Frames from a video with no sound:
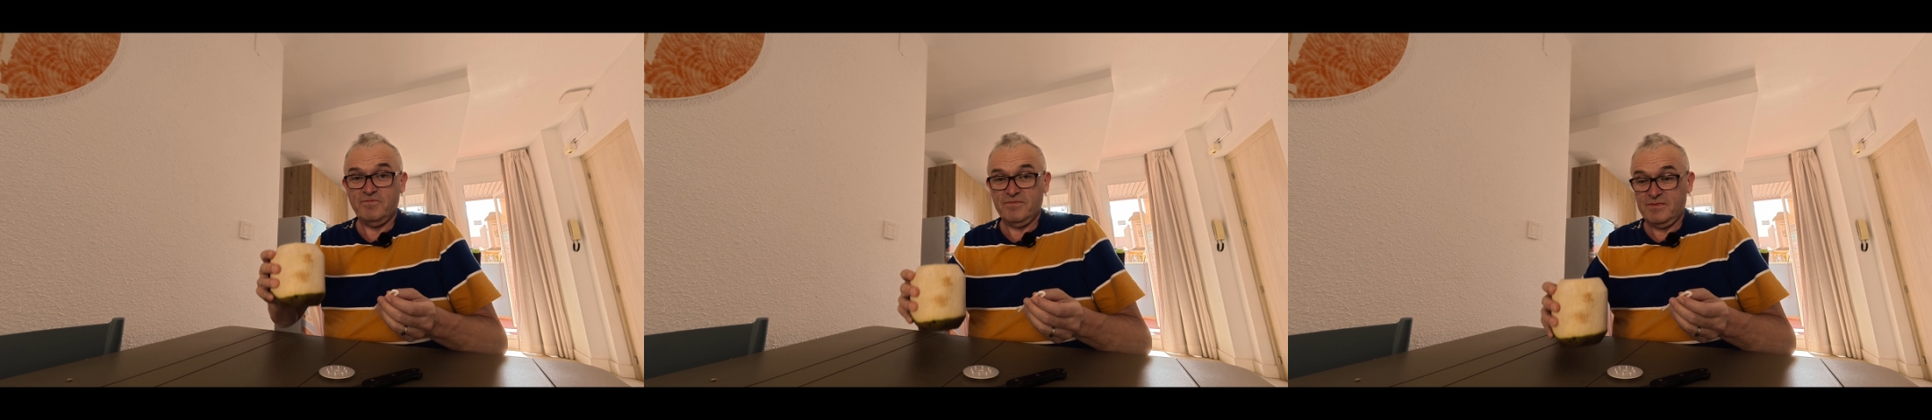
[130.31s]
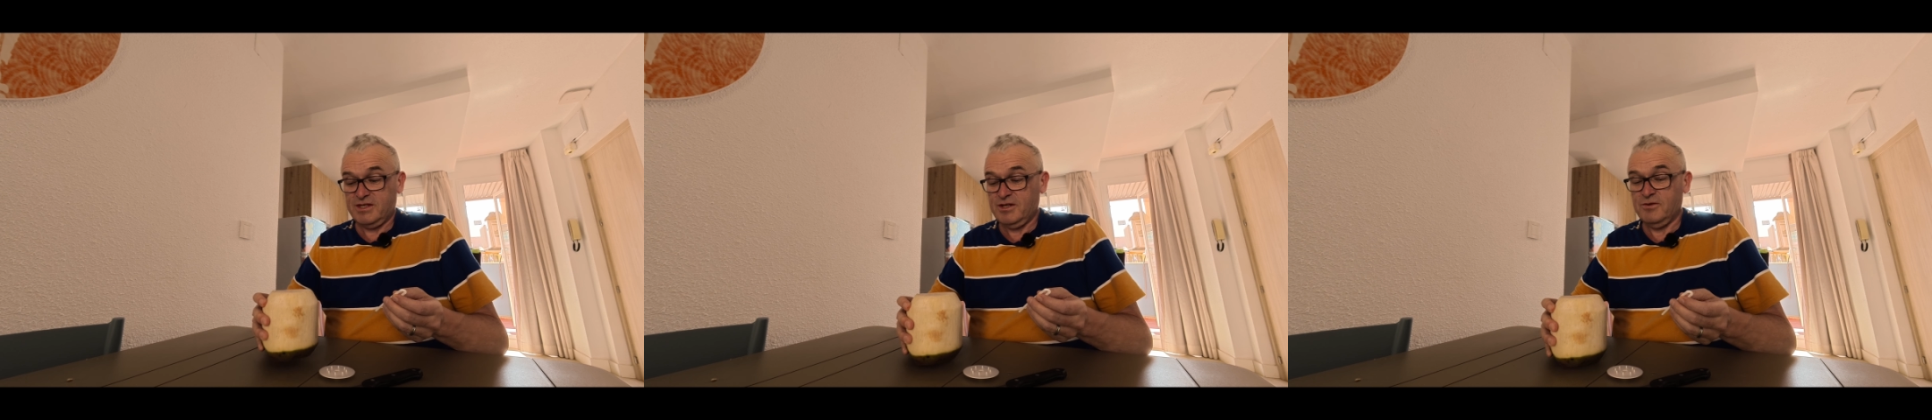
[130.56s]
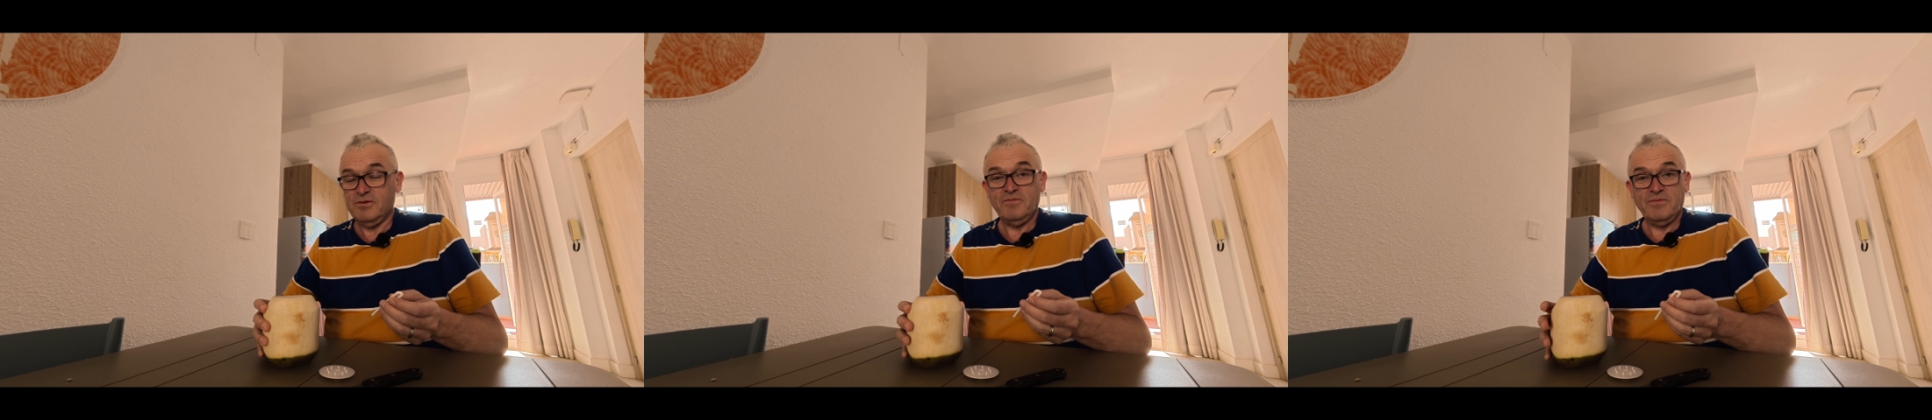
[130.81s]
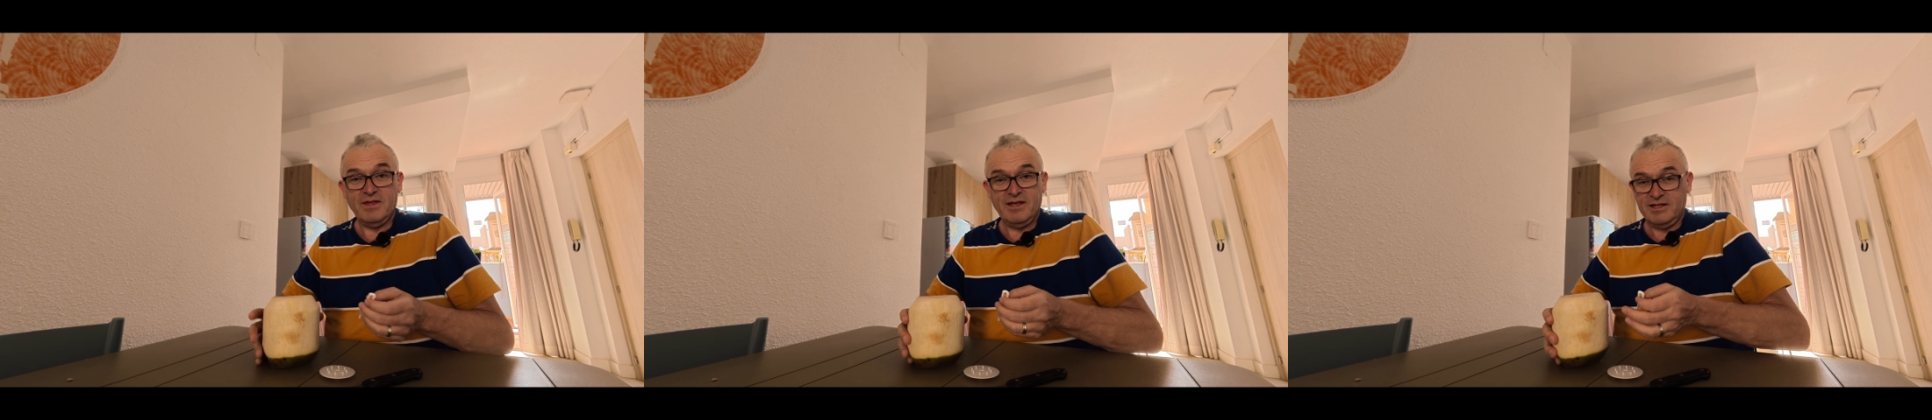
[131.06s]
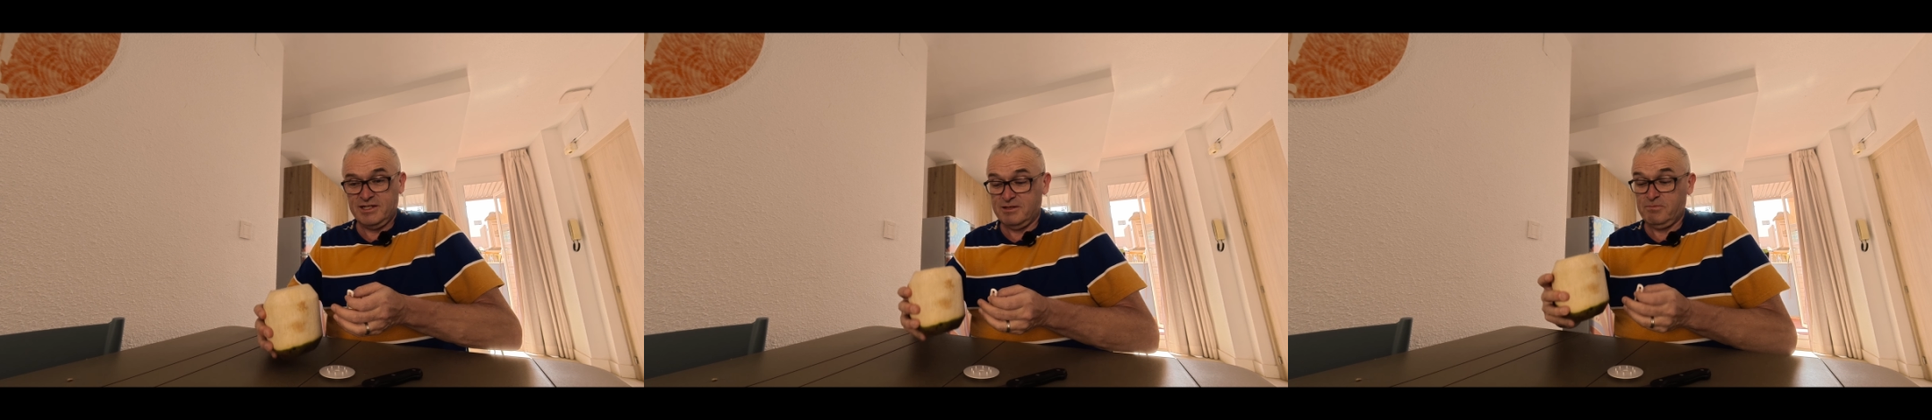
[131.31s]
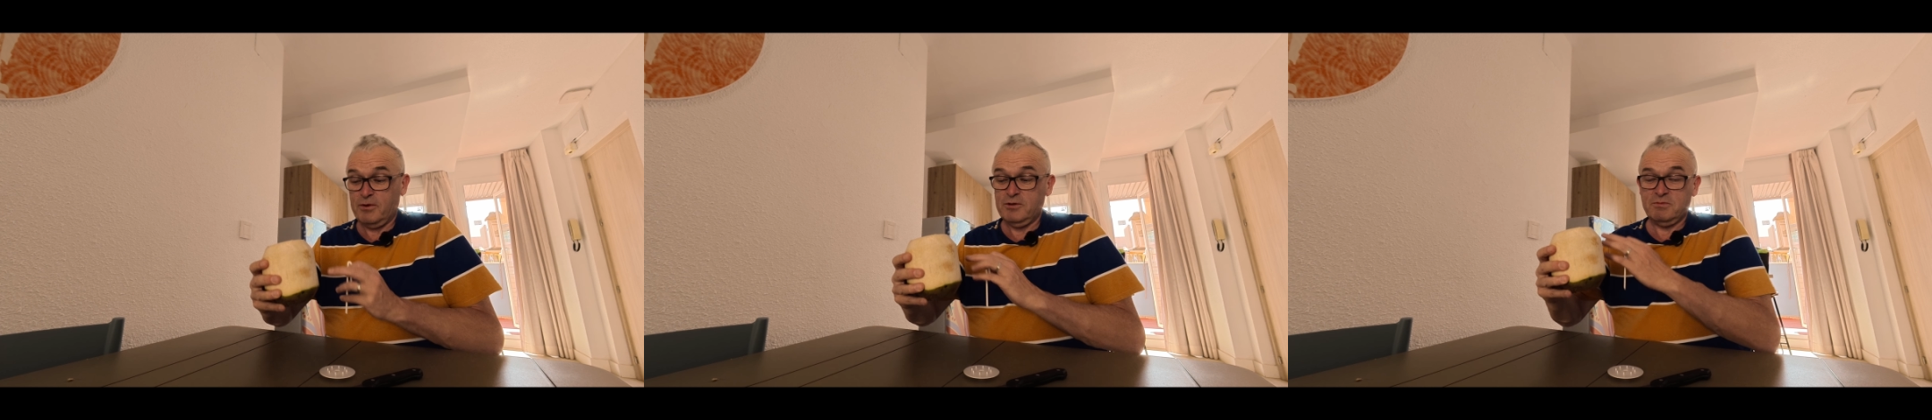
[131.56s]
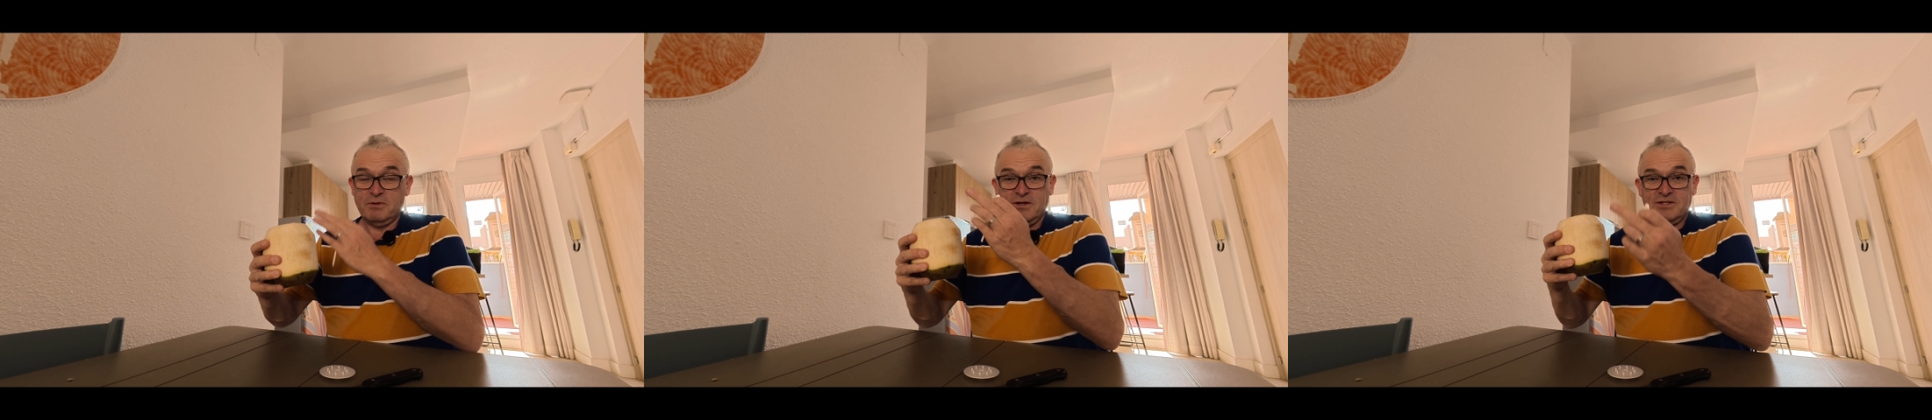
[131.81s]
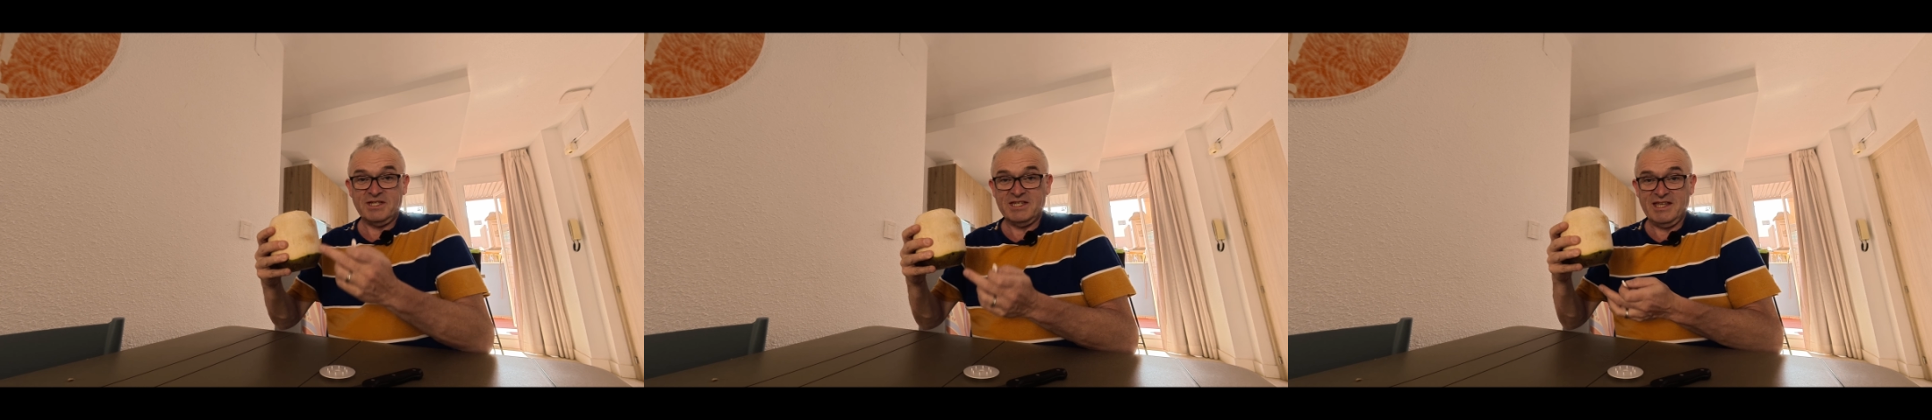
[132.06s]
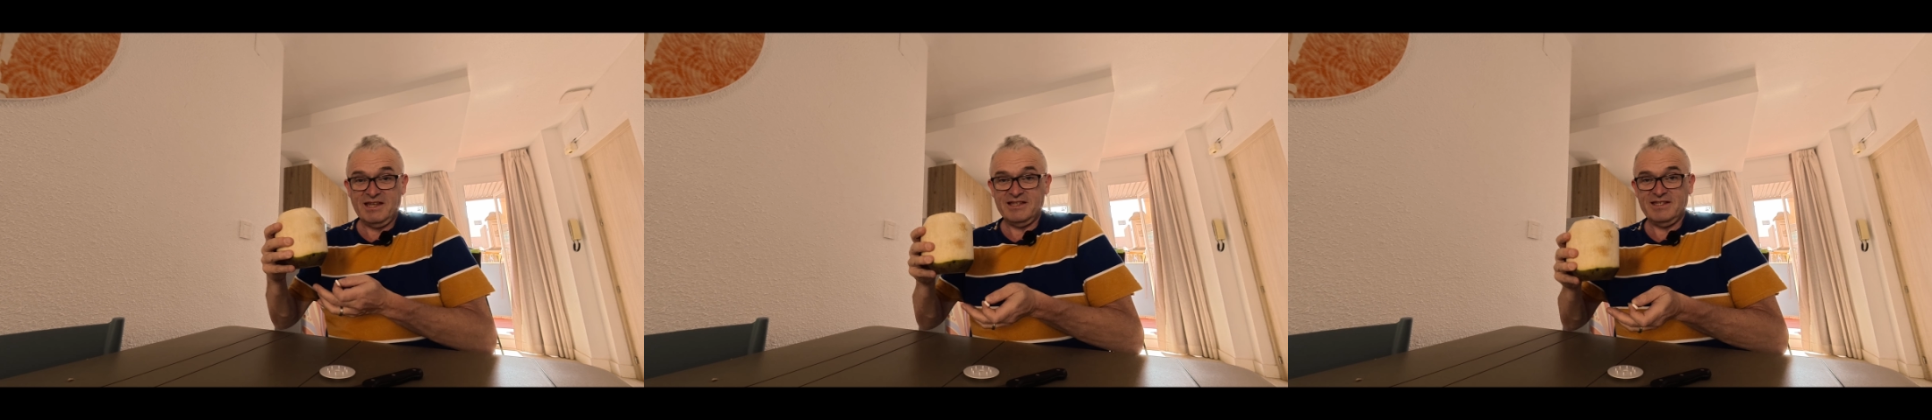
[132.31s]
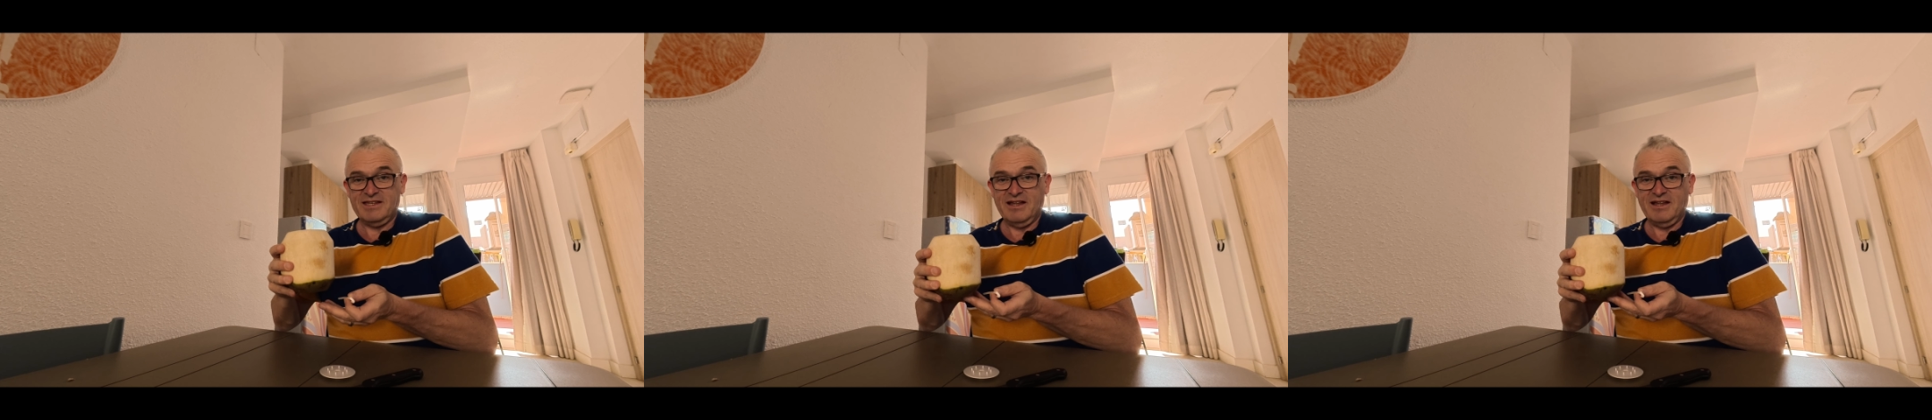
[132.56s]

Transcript: so I suppose because it's in its